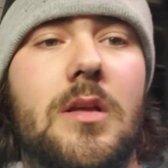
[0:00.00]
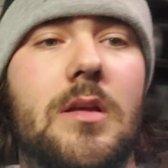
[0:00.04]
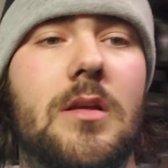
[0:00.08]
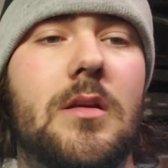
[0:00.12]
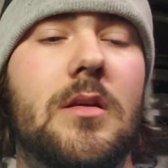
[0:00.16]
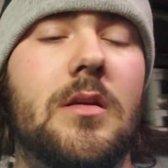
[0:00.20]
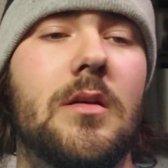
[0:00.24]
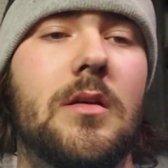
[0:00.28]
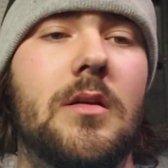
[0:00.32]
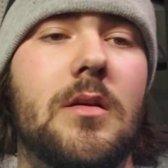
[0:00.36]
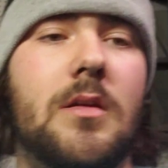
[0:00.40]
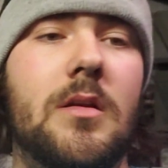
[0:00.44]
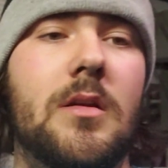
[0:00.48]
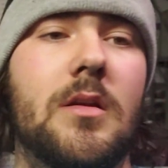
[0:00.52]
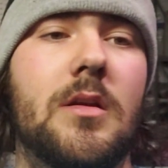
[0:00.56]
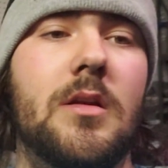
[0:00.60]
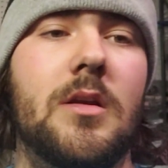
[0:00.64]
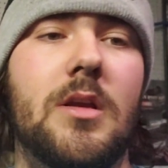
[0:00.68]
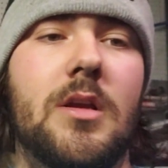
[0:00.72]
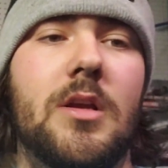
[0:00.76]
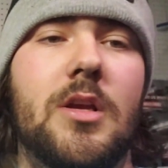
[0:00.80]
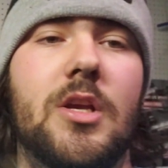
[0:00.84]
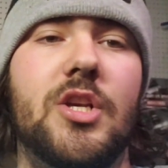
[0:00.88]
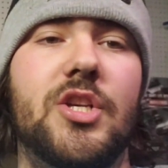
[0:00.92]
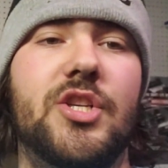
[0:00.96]
today.
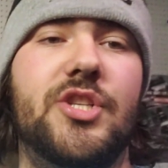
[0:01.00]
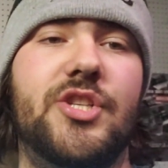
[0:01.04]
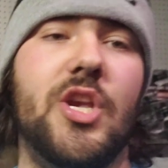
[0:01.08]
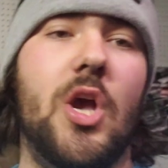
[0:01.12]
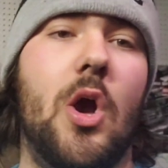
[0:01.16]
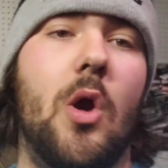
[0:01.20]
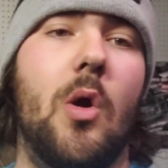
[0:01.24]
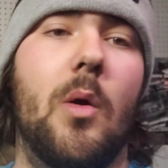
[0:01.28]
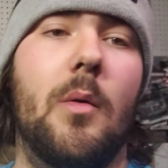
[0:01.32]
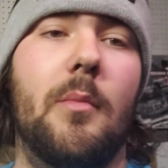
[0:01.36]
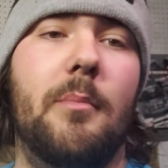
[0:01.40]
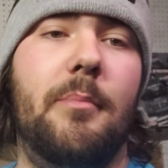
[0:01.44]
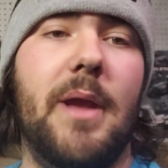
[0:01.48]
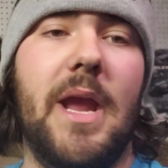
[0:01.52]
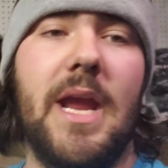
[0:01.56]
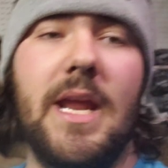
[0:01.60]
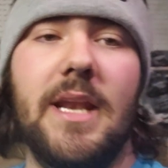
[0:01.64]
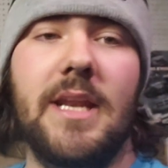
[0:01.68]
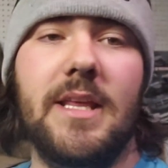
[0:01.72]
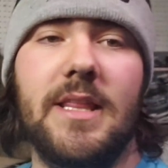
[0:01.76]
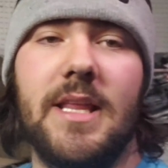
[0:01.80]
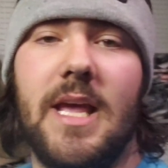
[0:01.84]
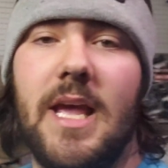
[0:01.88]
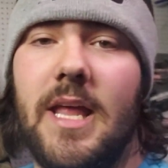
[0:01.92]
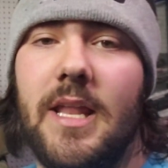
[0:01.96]
So,
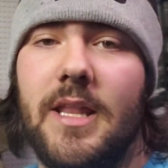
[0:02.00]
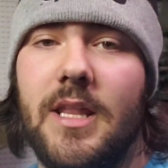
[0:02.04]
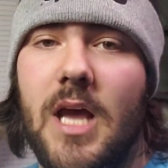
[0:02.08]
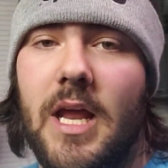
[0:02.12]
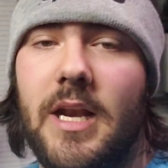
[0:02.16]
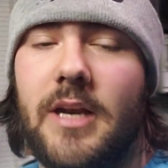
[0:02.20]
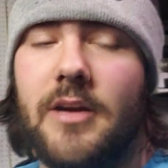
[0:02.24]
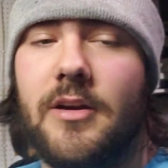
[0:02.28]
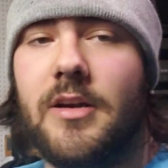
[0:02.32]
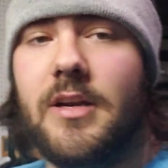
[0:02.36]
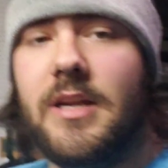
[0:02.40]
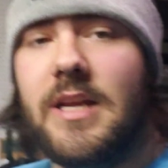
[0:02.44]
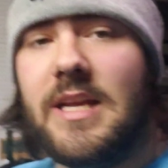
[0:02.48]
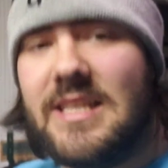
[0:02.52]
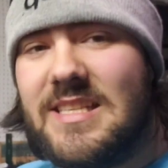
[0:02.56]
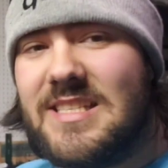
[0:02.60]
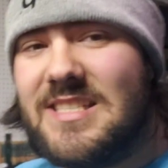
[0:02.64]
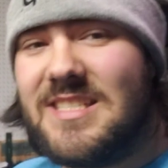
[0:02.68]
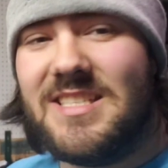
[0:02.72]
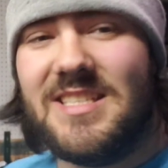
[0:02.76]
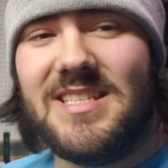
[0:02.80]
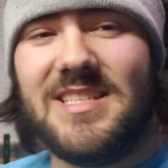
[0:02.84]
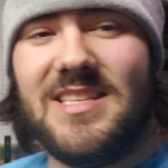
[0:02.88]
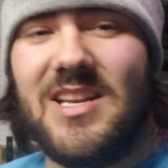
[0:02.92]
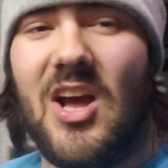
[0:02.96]
painting the headliner,
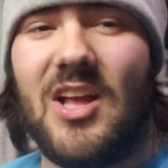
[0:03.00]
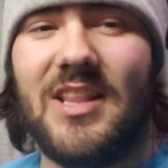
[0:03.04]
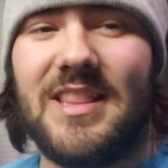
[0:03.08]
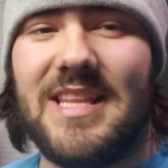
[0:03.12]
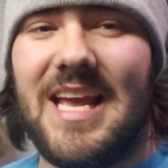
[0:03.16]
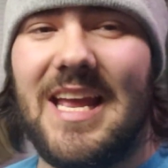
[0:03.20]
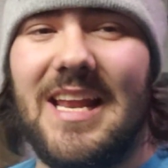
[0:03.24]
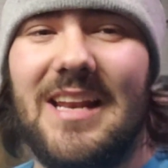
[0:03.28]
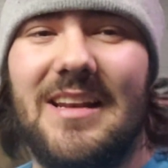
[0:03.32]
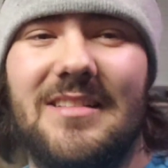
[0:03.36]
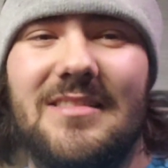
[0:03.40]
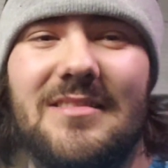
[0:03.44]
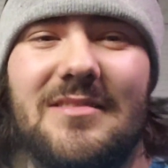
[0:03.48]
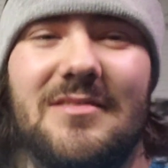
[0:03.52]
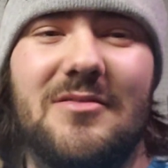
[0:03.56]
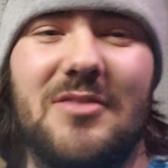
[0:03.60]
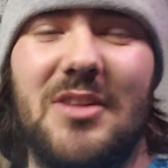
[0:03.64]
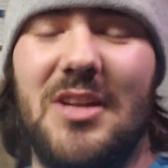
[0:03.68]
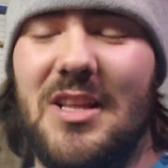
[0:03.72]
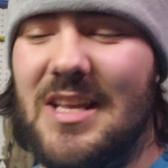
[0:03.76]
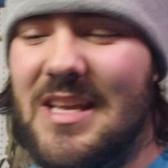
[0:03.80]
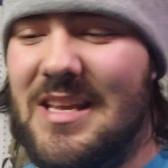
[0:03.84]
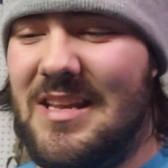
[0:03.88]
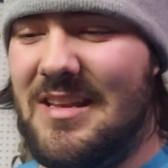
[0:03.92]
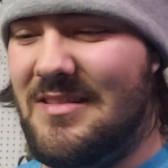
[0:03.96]
it's not that
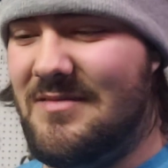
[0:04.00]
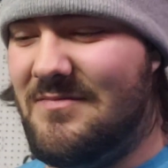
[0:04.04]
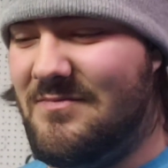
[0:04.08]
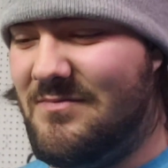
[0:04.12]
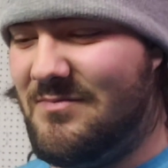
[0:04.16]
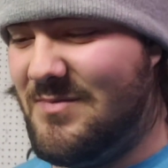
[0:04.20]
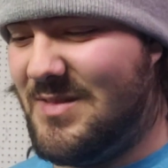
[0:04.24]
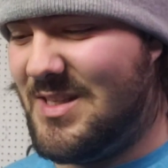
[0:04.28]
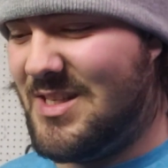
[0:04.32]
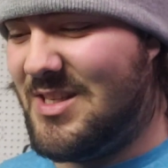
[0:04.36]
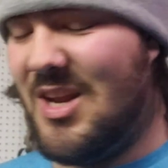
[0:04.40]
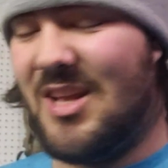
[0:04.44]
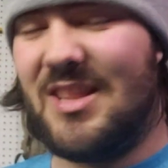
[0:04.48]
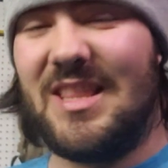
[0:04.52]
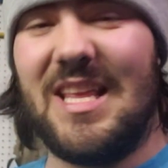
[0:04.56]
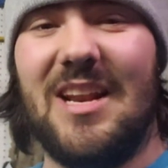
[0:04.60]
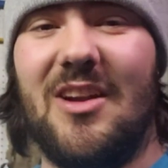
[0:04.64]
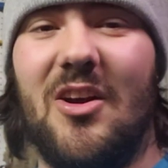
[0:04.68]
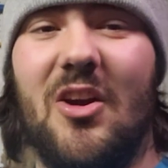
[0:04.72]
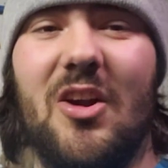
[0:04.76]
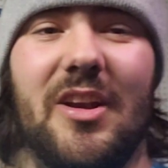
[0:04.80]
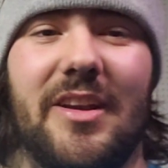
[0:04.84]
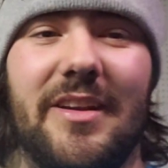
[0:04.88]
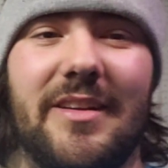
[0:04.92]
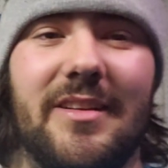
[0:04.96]

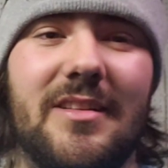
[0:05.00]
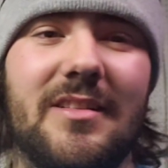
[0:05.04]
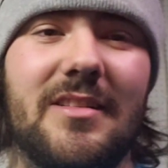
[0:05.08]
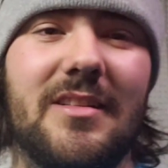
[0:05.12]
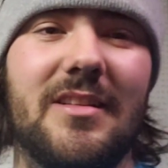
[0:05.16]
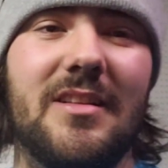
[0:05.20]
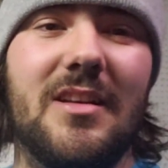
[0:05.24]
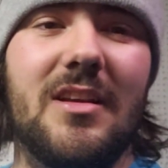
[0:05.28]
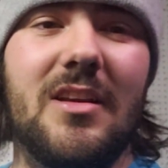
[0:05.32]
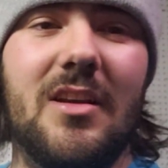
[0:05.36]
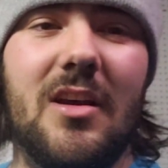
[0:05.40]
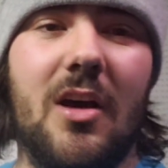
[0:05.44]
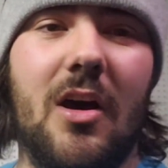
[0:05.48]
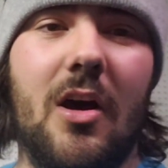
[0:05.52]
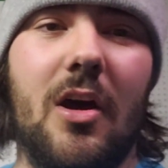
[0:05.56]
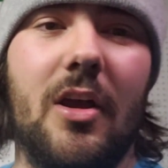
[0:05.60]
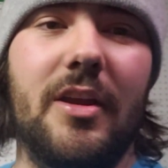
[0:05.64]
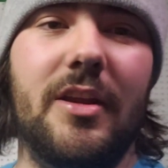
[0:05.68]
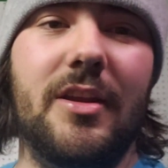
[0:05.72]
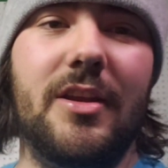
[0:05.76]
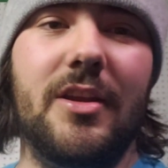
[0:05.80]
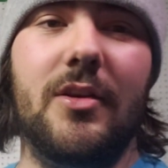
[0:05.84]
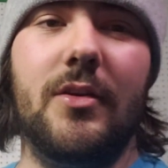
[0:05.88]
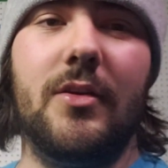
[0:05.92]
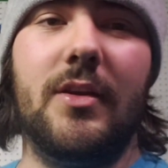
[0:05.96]
hard. All
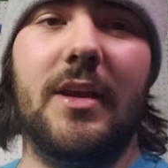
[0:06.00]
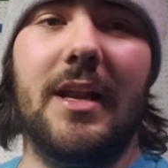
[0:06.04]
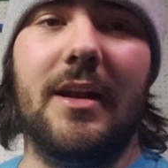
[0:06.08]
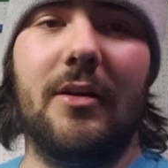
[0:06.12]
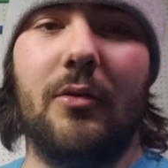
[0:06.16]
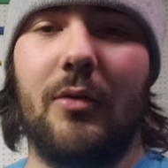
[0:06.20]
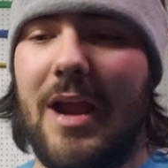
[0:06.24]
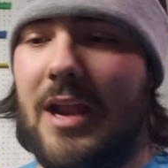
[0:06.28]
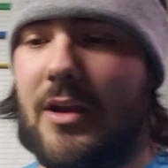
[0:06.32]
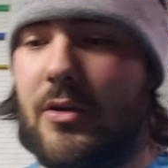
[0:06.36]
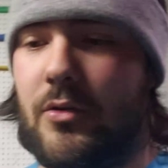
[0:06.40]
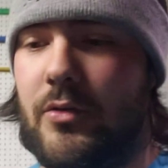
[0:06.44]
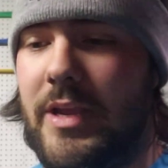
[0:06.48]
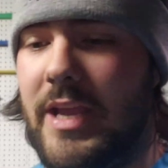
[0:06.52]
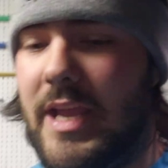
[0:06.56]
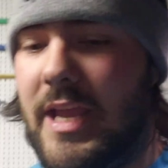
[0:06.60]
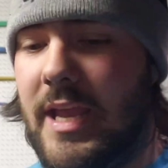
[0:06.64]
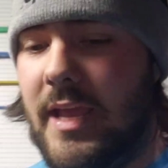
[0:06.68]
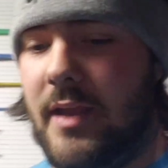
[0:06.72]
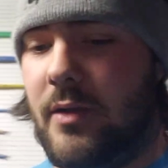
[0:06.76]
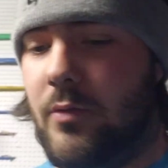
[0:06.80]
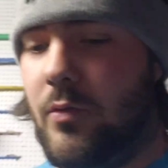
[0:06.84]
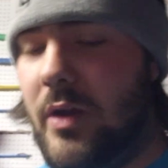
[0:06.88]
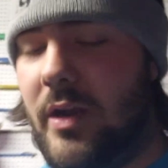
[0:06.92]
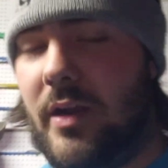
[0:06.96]
you do, get a rattle
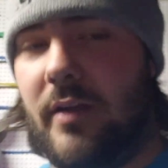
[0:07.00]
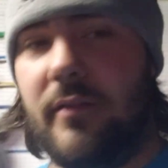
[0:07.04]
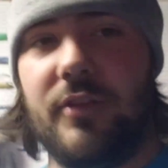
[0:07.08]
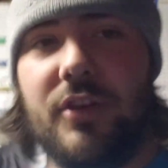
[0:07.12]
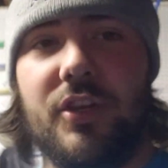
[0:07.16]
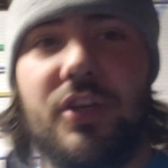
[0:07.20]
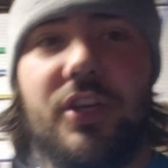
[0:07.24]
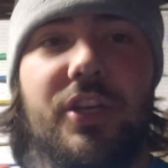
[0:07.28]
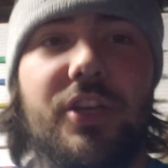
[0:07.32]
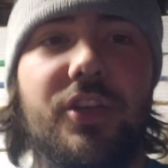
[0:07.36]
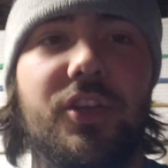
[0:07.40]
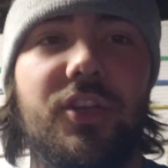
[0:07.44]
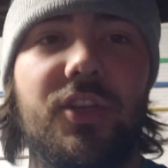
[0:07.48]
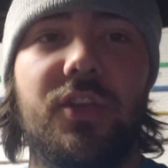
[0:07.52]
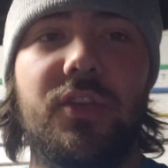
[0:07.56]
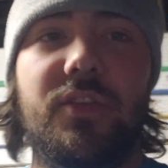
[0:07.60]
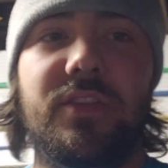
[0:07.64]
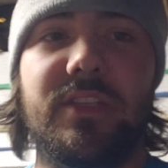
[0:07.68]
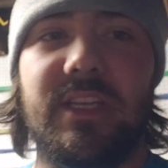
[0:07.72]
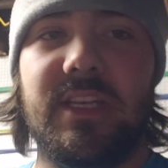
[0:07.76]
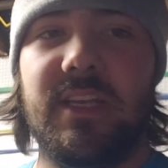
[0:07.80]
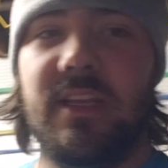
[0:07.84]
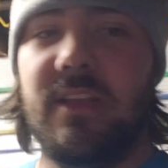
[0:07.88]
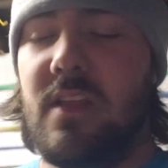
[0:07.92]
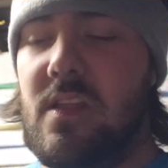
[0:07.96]
can, whatever you're
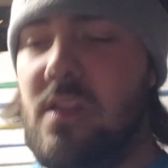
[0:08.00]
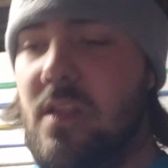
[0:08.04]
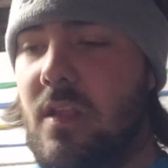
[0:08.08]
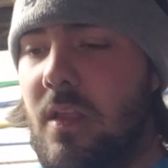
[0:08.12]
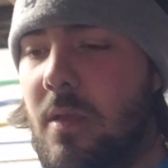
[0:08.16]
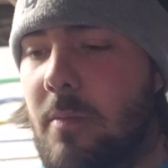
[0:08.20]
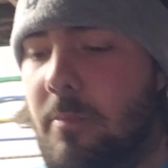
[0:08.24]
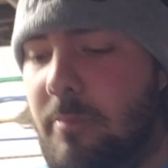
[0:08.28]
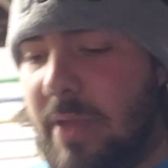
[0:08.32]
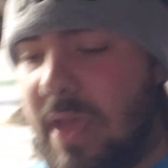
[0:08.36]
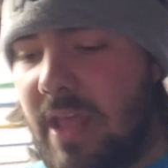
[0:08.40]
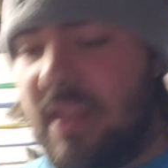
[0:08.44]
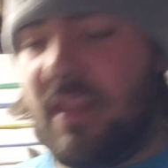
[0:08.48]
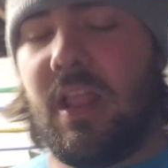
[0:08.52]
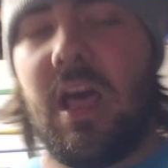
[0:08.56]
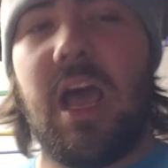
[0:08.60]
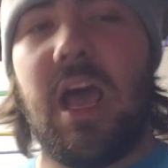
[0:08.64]
using, bed